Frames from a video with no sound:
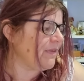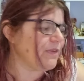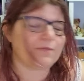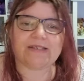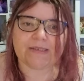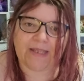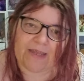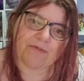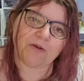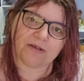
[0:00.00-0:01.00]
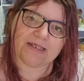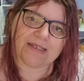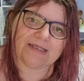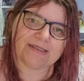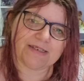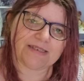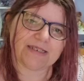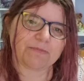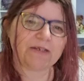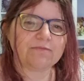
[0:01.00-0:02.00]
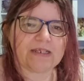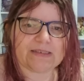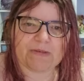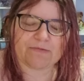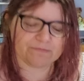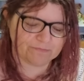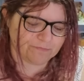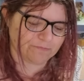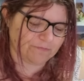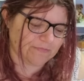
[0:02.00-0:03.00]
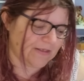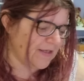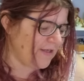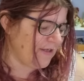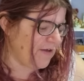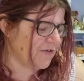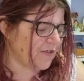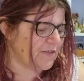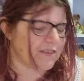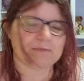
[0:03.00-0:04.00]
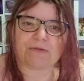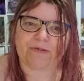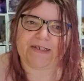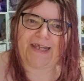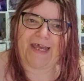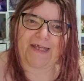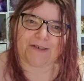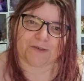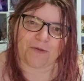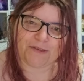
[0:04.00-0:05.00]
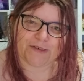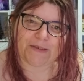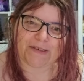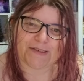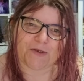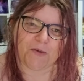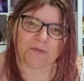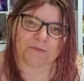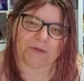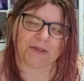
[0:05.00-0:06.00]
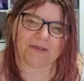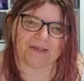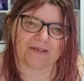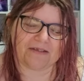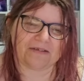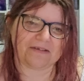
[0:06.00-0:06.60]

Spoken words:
The reason they haven't got it yet is just, it's been, I don't know, it's just been really hard acknowledging that he's gone, I think.